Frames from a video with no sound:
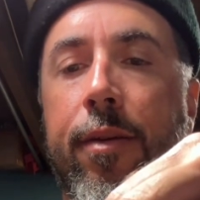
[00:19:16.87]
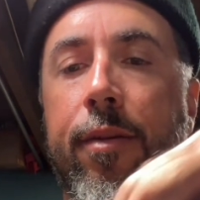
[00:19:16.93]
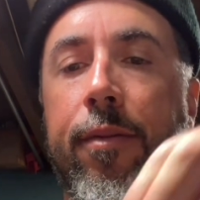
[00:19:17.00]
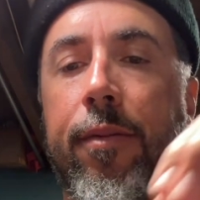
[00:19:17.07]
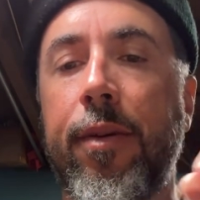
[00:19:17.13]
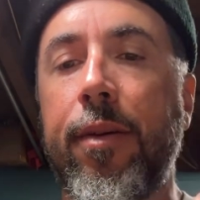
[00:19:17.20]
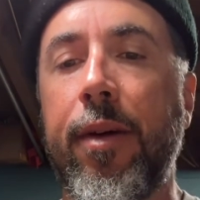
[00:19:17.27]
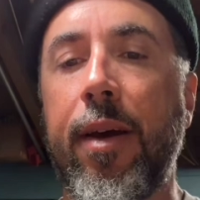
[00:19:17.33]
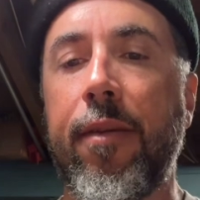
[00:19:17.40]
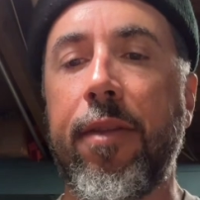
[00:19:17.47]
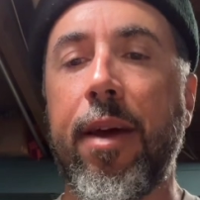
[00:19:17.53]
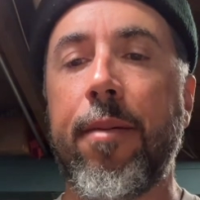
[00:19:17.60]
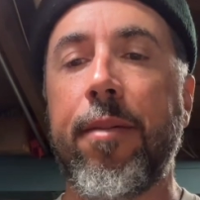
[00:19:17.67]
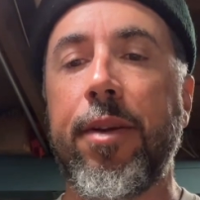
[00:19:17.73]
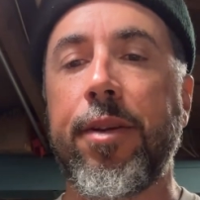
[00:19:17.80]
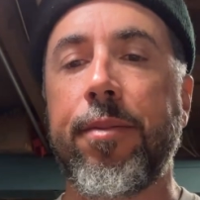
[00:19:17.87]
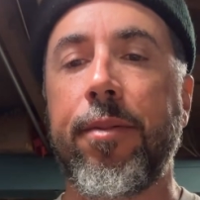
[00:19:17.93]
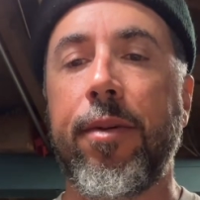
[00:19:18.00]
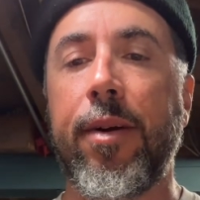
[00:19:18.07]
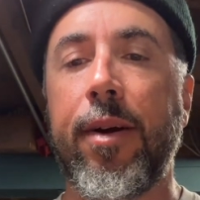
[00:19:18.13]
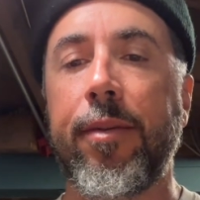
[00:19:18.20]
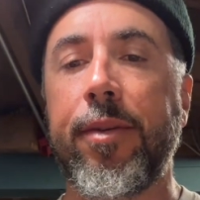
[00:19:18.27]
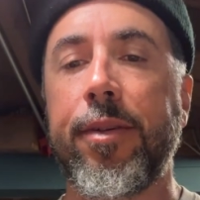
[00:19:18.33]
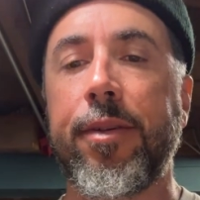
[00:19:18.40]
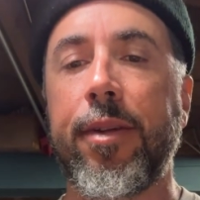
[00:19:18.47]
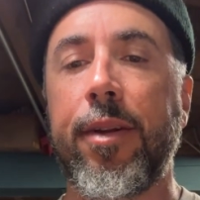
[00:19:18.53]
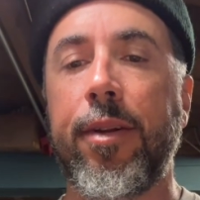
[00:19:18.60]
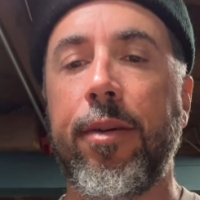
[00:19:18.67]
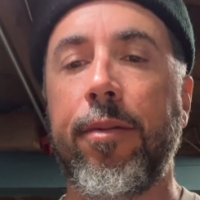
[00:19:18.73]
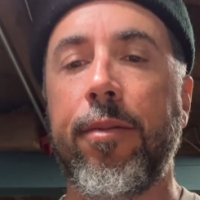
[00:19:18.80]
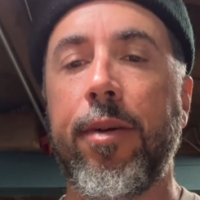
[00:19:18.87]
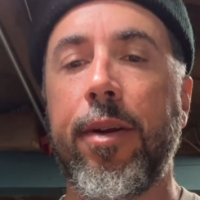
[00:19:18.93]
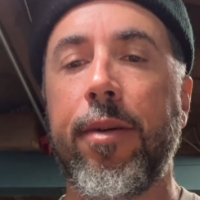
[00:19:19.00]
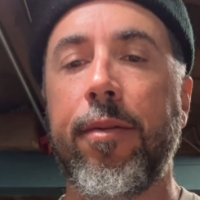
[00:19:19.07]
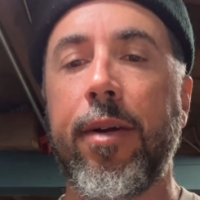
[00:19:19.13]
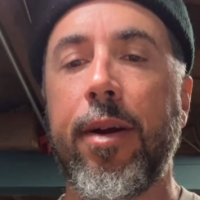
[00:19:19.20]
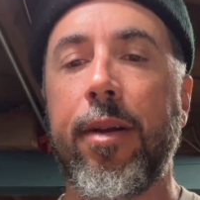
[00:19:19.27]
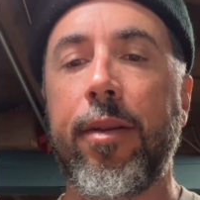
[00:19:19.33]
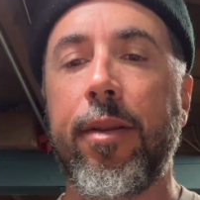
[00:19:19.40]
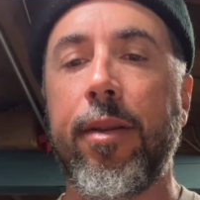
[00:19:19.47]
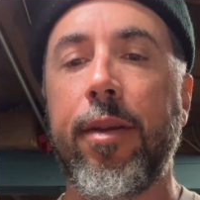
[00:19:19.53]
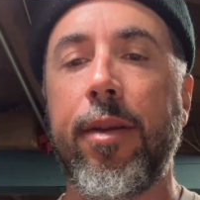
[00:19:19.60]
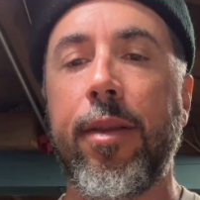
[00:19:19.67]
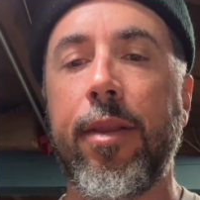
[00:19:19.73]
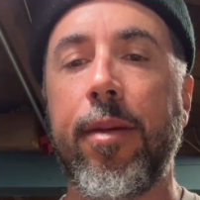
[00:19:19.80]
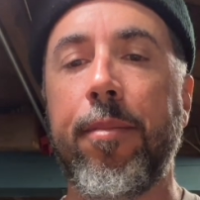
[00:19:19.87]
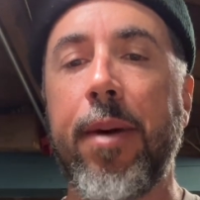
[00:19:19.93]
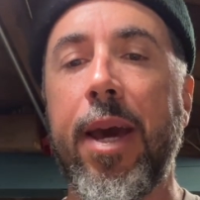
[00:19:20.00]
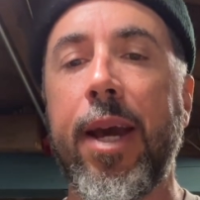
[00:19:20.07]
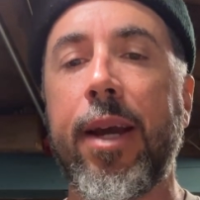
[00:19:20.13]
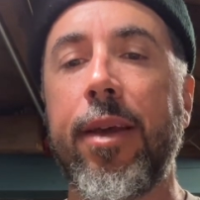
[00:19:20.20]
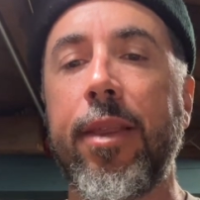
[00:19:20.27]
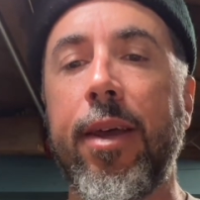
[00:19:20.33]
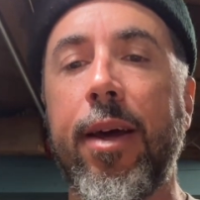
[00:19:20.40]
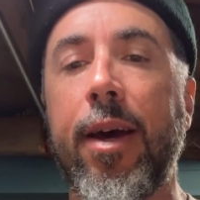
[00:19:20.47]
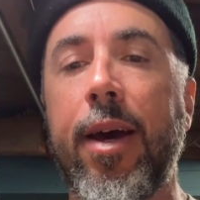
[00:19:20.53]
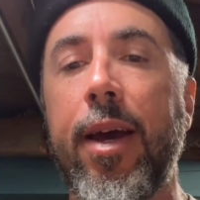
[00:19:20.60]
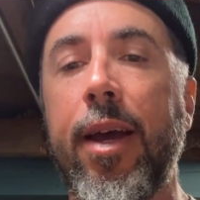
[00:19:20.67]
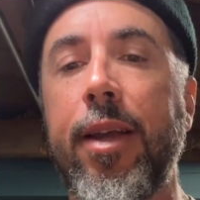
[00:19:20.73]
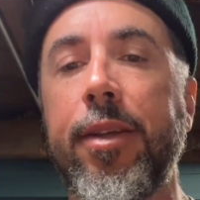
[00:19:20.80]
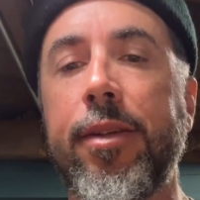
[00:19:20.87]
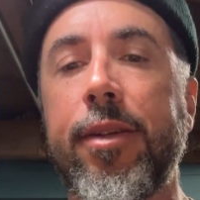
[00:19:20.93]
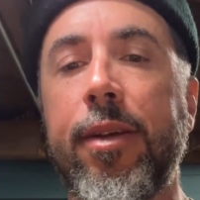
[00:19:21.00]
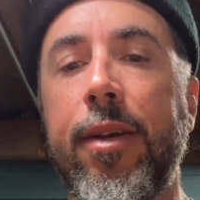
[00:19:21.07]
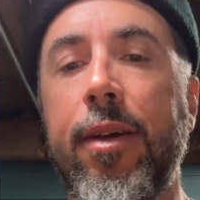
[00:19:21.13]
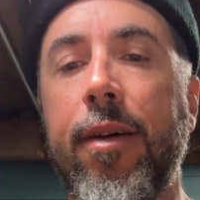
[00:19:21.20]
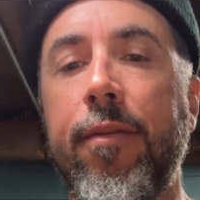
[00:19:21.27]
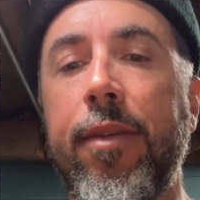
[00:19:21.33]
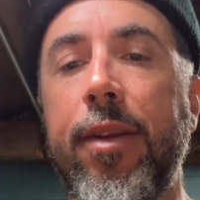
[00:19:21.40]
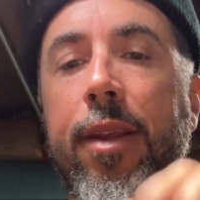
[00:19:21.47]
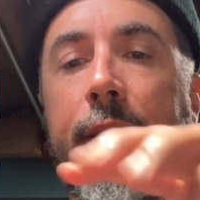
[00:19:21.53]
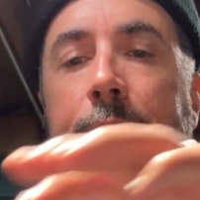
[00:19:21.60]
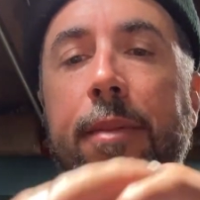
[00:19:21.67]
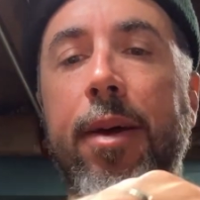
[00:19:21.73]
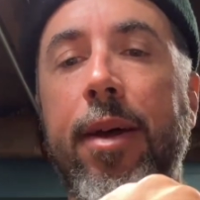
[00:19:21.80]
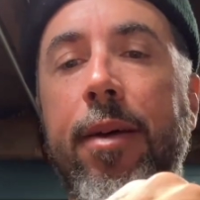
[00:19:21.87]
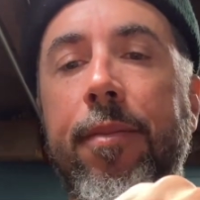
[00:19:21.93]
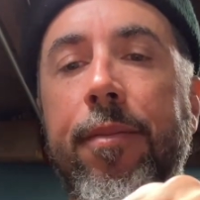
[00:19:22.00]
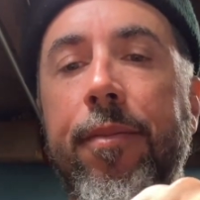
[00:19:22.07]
we don't have that much more. I'm just going to do one around the back of the eyes of the dumbbell.